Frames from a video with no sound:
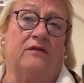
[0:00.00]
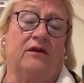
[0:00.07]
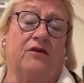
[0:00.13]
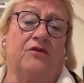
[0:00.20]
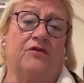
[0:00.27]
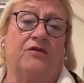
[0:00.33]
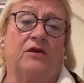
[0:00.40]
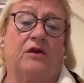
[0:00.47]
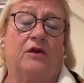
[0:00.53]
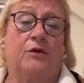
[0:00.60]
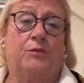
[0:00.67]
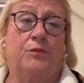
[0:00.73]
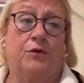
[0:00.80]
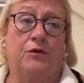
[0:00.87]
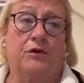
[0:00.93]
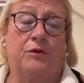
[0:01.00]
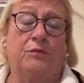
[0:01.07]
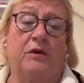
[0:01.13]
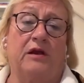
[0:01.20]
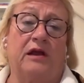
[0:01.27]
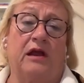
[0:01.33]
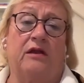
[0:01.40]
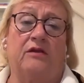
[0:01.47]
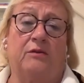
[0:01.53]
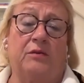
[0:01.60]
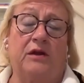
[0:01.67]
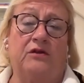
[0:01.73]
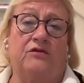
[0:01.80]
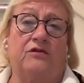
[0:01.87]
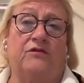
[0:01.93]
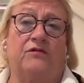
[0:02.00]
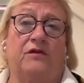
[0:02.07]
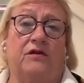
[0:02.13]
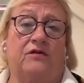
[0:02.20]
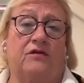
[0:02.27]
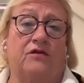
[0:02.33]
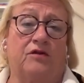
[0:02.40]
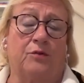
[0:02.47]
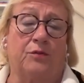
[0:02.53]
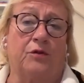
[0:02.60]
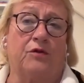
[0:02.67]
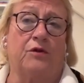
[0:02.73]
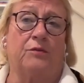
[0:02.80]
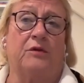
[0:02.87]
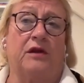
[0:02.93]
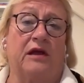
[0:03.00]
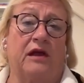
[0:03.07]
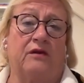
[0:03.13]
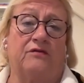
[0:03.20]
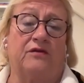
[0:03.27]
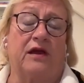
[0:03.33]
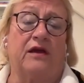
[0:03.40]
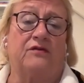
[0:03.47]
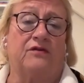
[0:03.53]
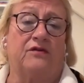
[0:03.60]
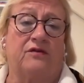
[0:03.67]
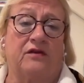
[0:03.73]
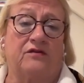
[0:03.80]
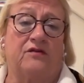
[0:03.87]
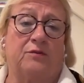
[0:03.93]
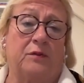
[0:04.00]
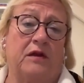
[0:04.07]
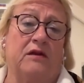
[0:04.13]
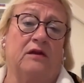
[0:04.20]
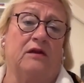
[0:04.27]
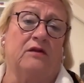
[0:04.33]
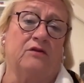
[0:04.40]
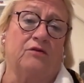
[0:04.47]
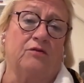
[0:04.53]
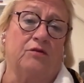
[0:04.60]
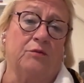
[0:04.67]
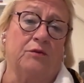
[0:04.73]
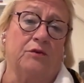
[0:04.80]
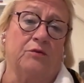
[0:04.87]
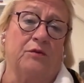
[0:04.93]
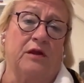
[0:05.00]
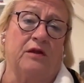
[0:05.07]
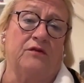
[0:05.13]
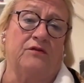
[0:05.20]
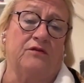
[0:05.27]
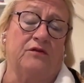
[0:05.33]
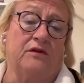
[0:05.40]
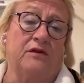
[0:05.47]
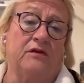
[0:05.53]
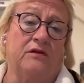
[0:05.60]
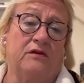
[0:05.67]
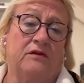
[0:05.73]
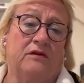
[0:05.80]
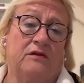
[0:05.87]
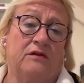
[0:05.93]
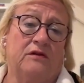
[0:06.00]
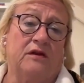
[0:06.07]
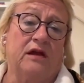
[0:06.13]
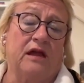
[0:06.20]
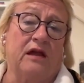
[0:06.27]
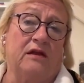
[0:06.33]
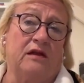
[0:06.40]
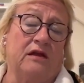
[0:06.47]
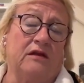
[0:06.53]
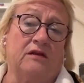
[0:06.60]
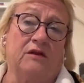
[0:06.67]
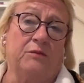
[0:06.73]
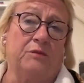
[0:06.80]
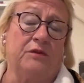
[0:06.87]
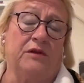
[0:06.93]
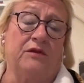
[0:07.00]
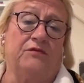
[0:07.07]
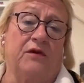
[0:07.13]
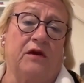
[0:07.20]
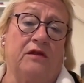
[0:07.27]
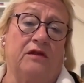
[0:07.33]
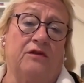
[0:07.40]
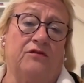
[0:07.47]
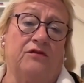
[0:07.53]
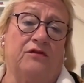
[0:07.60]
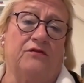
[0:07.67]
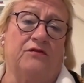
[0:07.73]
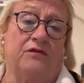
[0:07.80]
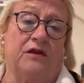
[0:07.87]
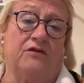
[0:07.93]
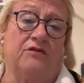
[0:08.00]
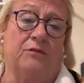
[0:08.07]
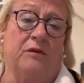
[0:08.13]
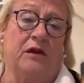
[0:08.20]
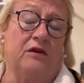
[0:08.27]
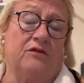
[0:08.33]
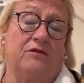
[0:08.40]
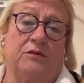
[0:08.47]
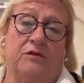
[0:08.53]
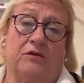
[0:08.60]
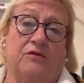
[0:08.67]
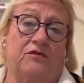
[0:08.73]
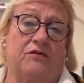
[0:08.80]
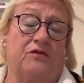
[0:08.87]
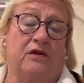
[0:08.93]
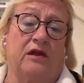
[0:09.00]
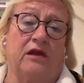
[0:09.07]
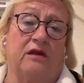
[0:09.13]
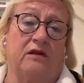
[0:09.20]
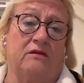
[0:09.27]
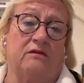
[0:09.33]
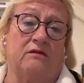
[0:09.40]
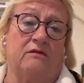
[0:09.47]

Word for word: they're pulling money out of the pension funds and they're pulling money out of taxes and spending it in criminal ways. Yeah. And in complete violation of the financial management laws. You can't,